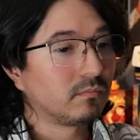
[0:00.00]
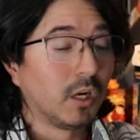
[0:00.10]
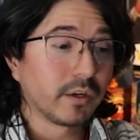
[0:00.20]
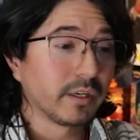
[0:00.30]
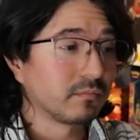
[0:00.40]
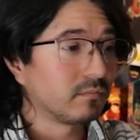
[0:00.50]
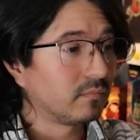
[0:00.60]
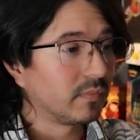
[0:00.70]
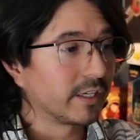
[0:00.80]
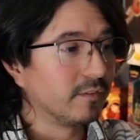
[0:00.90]
Okay,
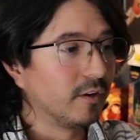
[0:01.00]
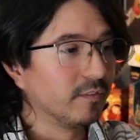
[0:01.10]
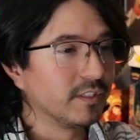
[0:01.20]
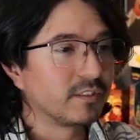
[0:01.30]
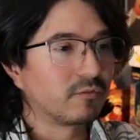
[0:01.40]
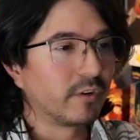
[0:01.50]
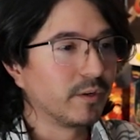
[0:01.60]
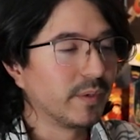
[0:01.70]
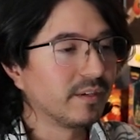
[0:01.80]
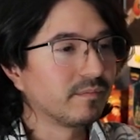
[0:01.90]
I can evolve this right
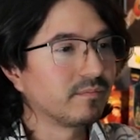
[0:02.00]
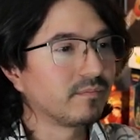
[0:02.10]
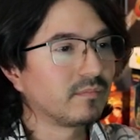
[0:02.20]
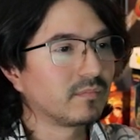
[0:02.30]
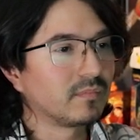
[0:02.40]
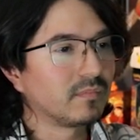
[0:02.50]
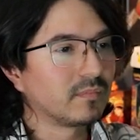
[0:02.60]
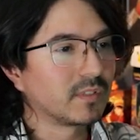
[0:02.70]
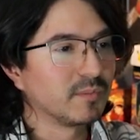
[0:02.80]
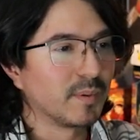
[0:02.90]
away.
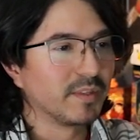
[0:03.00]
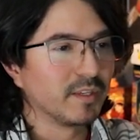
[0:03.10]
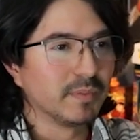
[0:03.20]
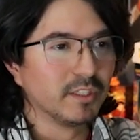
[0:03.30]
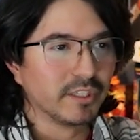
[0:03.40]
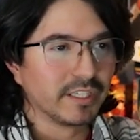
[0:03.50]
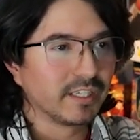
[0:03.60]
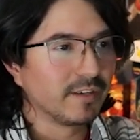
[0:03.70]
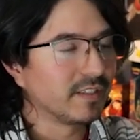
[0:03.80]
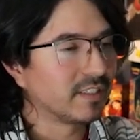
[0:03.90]
Because remember the ability.
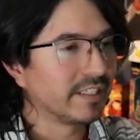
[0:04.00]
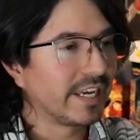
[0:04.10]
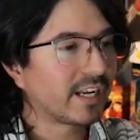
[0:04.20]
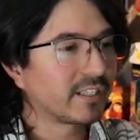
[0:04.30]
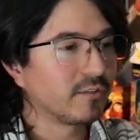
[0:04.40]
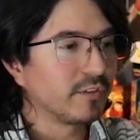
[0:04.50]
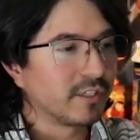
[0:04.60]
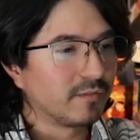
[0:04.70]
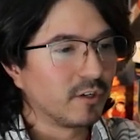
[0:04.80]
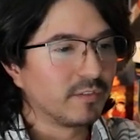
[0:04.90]
If it's in the active, you can
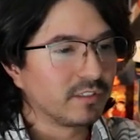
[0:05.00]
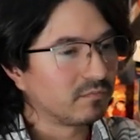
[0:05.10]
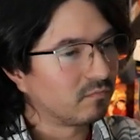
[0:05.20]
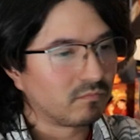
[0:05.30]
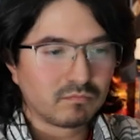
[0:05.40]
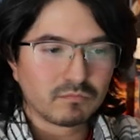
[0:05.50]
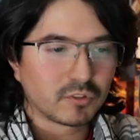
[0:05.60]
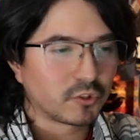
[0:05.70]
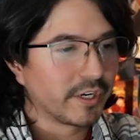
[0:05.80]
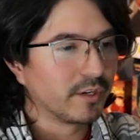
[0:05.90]
evolve it
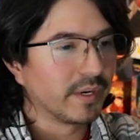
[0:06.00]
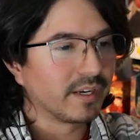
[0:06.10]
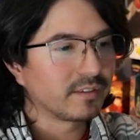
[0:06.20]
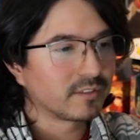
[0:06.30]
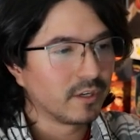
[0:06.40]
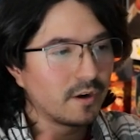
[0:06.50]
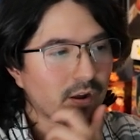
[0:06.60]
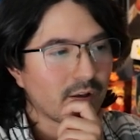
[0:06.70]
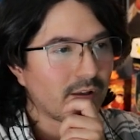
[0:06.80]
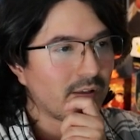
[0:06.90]
straight away. So,
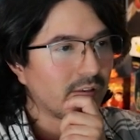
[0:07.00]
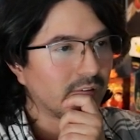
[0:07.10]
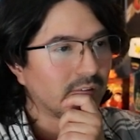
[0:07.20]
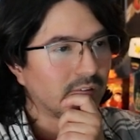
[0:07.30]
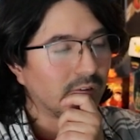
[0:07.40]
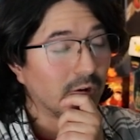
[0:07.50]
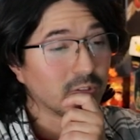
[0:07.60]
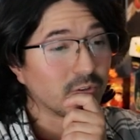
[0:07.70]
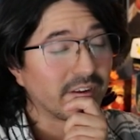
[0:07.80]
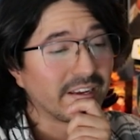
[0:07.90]

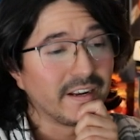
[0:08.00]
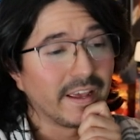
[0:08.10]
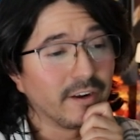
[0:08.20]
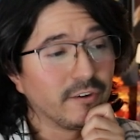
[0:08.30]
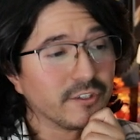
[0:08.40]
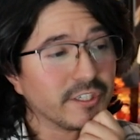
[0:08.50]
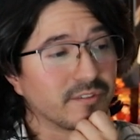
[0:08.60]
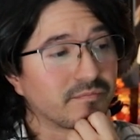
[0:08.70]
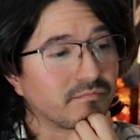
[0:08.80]
also if I get an energy,